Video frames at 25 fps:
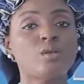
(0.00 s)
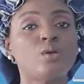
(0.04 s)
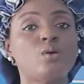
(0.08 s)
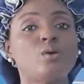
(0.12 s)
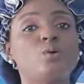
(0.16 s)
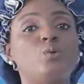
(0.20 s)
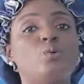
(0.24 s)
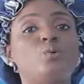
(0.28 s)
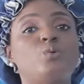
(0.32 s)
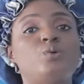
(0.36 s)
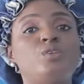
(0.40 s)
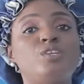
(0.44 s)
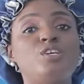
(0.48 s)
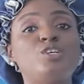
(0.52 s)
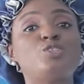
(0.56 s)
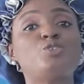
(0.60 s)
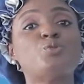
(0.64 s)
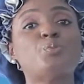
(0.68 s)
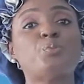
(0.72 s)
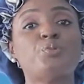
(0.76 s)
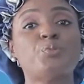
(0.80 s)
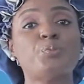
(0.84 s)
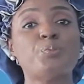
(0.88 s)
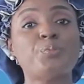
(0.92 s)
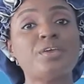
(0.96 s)
we need to
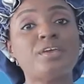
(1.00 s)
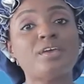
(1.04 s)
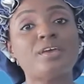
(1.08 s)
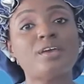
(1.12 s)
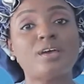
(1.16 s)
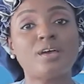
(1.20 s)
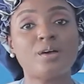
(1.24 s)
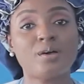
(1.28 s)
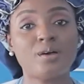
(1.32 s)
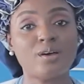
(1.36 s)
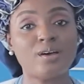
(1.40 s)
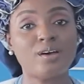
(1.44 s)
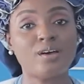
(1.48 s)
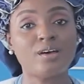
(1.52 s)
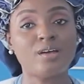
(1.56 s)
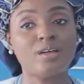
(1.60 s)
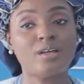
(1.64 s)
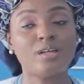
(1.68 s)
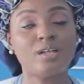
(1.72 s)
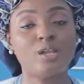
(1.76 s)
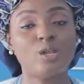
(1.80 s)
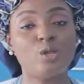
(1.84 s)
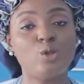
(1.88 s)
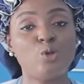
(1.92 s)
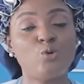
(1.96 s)
prepare our
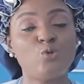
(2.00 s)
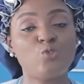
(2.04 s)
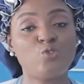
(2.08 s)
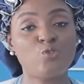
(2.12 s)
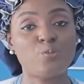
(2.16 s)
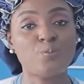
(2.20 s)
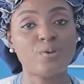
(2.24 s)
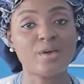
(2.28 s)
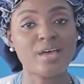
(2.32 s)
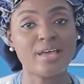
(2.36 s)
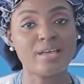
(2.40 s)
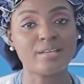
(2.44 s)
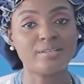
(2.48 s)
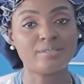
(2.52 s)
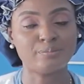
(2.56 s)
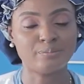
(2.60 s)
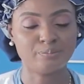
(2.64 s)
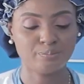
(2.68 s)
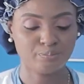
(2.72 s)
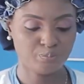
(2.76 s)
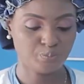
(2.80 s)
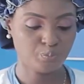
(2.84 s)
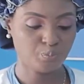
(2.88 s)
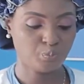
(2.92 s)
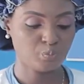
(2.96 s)
loaf pan.
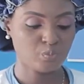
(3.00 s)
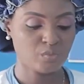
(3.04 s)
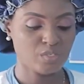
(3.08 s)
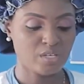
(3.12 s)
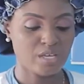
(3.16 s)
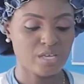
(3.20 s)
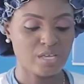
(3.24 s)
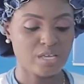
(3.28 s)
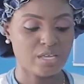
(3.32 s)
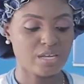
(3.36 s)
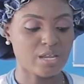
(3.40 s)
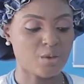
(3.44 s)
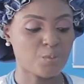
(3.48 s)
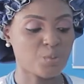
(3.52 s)
Now we